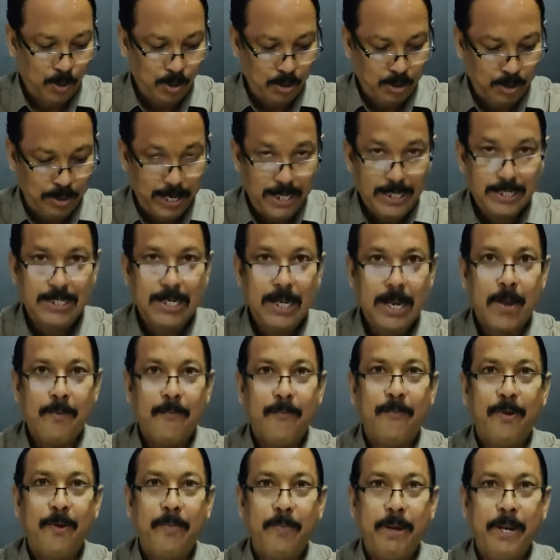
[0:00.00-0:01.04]
next time
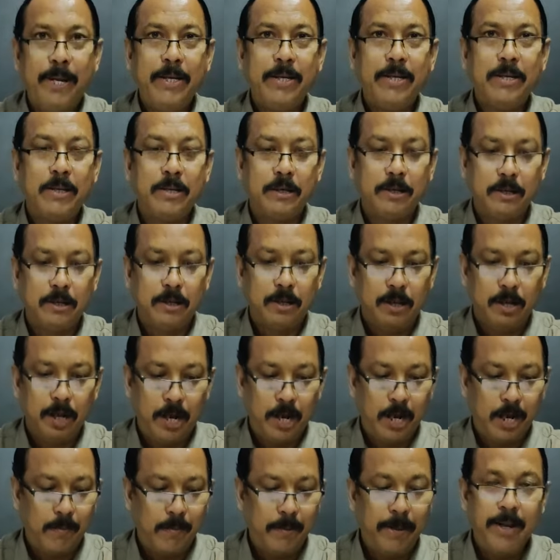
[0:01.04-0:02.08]
we meet
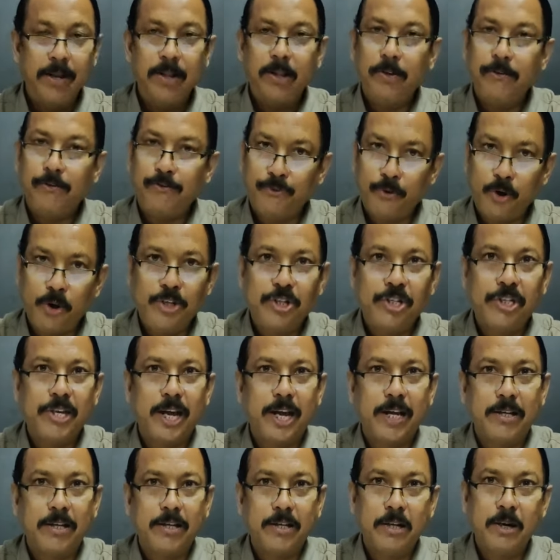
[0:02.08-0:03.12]
It'll be the fourth
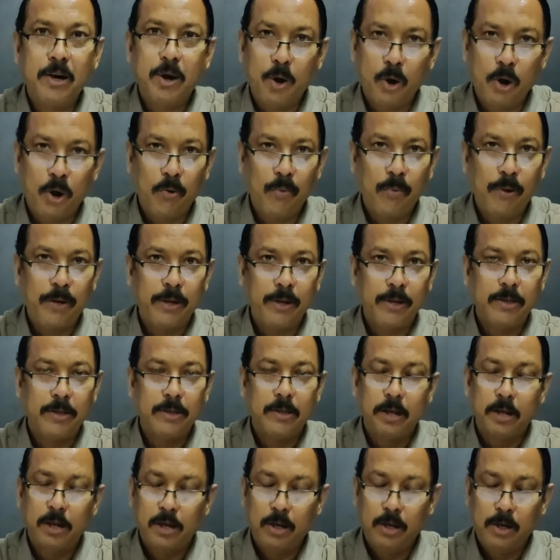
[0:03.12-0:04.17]
stanza onward.
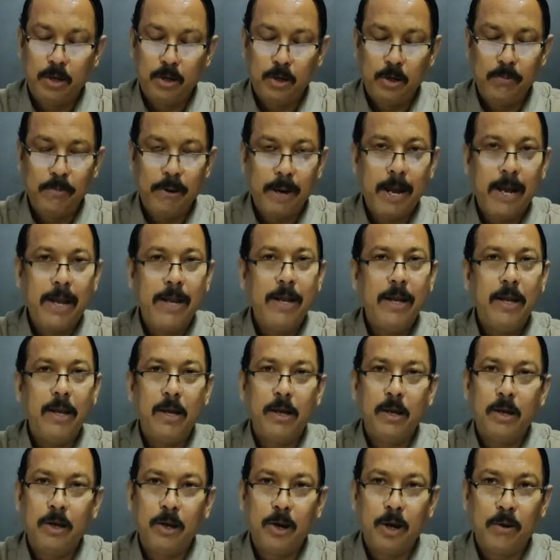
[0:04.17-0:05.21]
Goodbye.
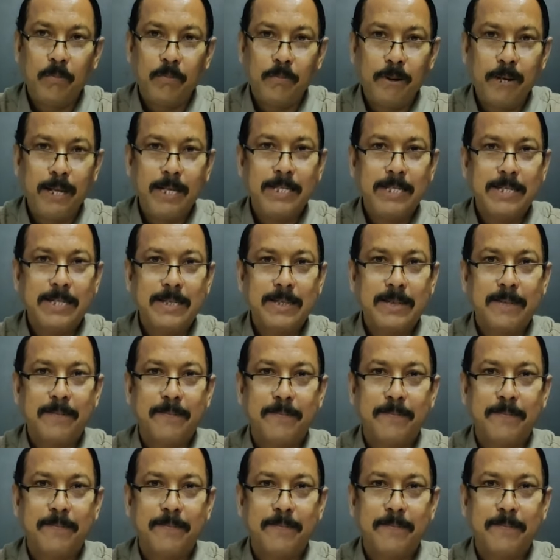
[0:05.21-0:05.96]
God bless.